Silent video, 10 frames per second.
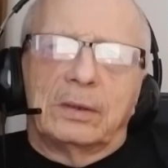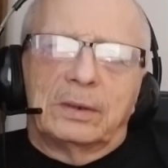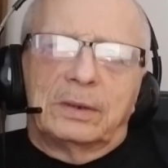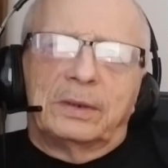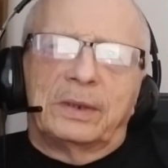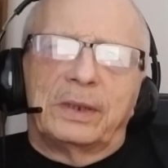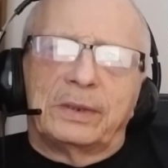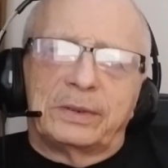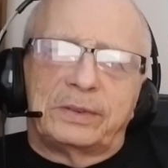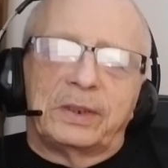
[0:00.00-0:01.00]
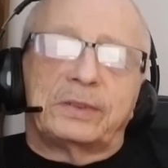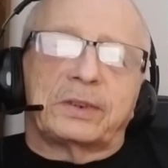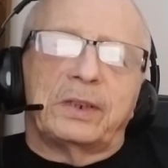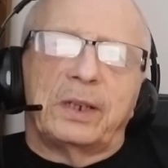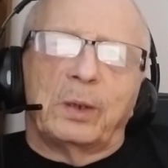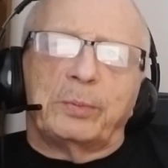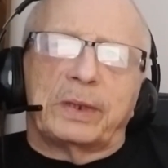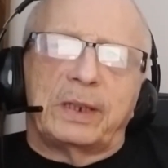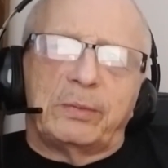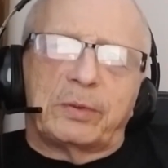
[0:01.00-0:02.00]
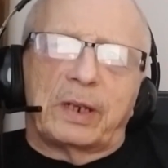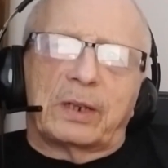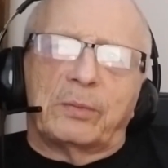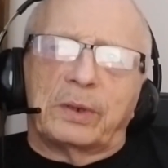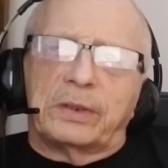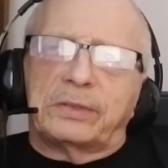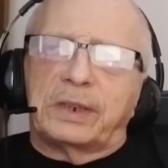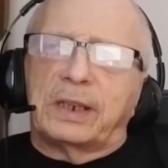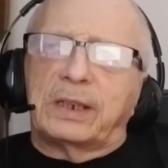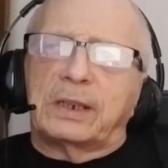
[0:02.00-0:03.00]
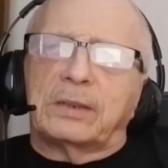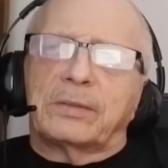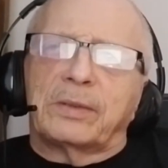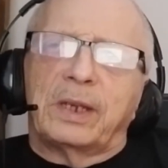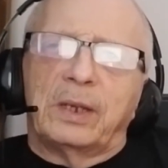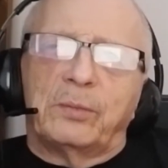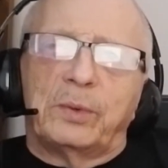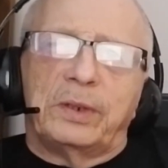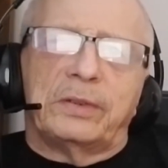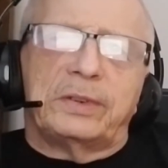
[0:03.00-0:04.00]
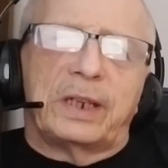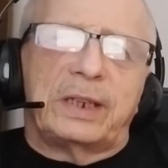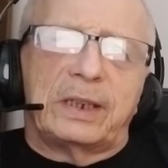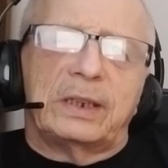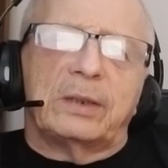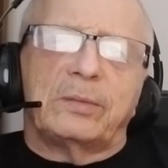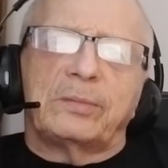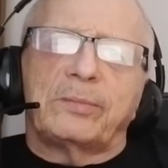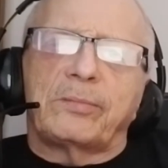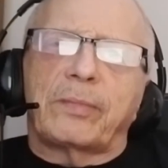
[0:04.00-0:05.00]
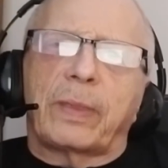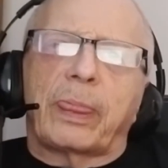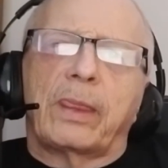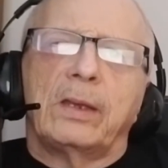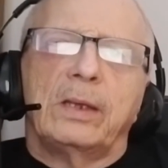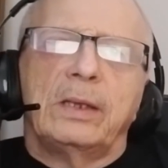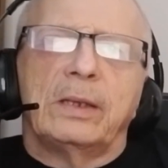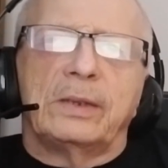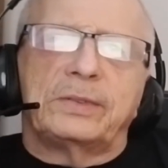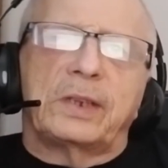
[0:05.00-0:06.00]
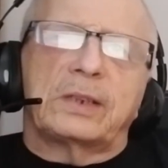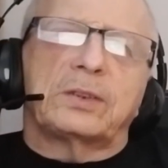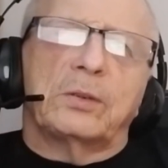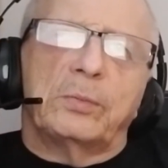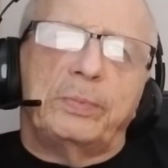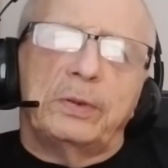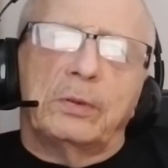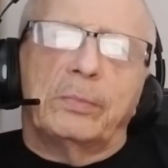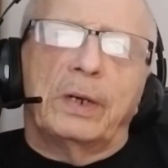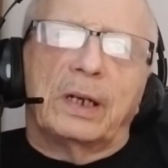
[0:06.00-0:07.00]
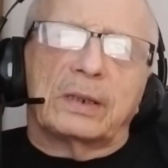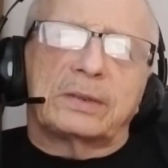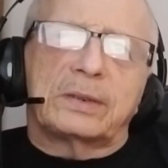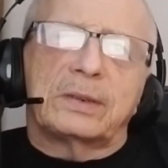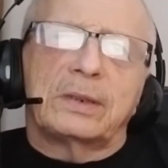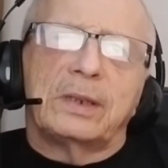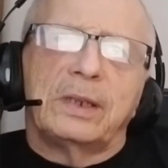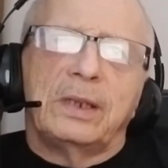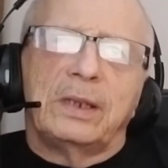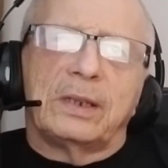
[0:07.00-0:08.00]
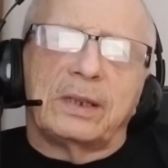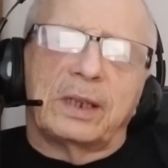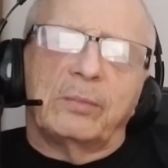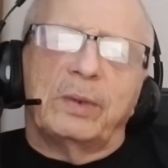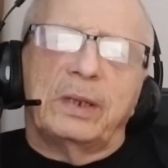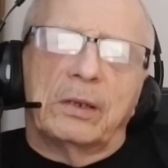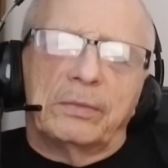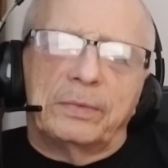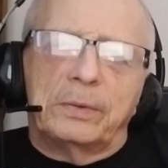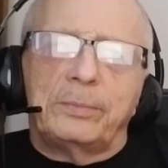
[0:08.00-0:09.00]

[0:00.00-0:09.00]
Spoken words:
It's going to help you keep track of what you're taking and when you're taking it. A sectional pill box can be helpful.